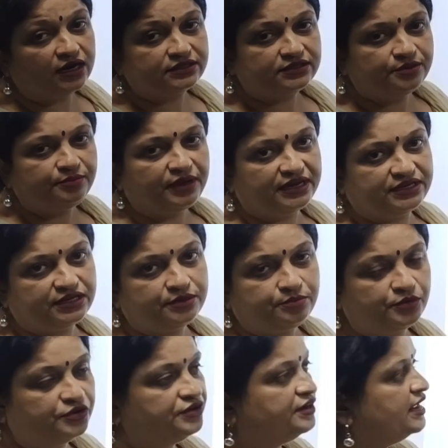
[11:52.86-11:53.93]

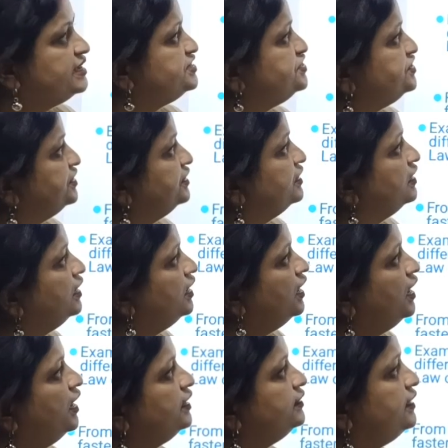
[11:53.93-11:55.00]
arithmetic progression.
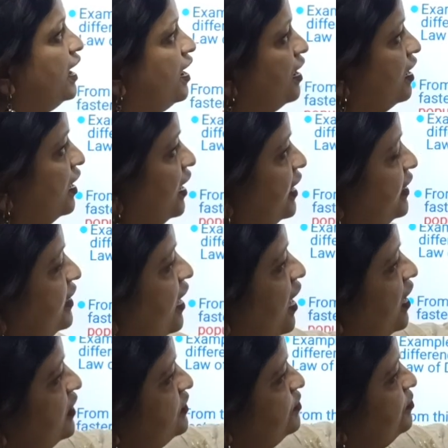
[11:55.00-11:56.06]
And
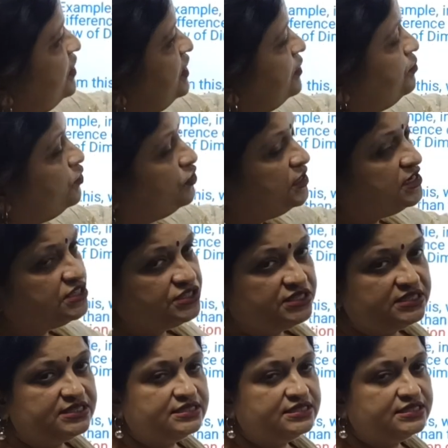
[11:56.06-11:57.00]
arithmetic progression,